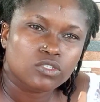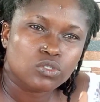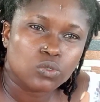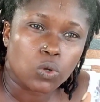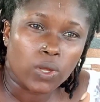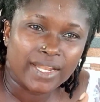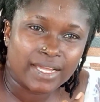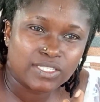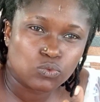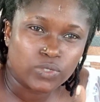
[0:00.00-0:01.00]
to
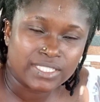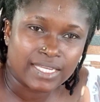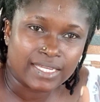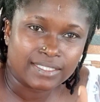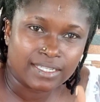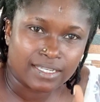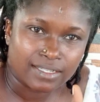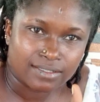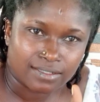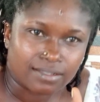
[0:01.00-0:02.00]
connect with a
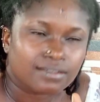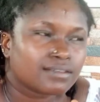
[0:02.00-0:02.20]
deity.